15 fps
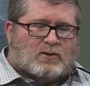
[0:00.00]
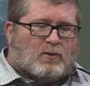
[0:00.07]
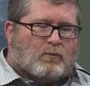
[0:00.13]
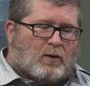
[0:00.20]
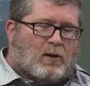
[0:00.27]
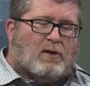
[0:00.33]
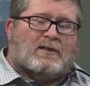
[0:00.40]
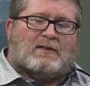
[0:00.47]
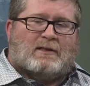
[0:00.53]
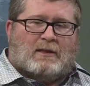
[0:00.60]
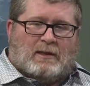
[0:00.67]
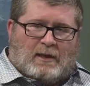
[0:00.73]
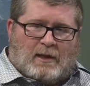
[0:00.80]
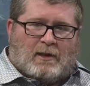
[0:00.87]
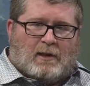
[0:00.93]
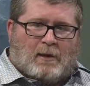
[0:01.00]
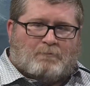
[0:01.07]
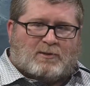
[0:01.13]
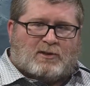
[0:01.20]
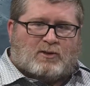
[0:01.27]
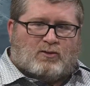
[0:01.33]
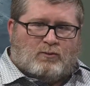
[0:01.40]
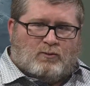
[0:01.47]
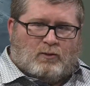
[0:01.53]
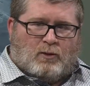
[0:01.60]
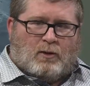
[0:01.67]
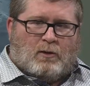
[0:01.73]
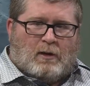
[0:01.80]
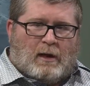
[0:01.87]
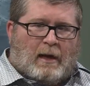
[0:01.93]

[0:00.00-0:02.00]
So we're going to see the eclipse sooner,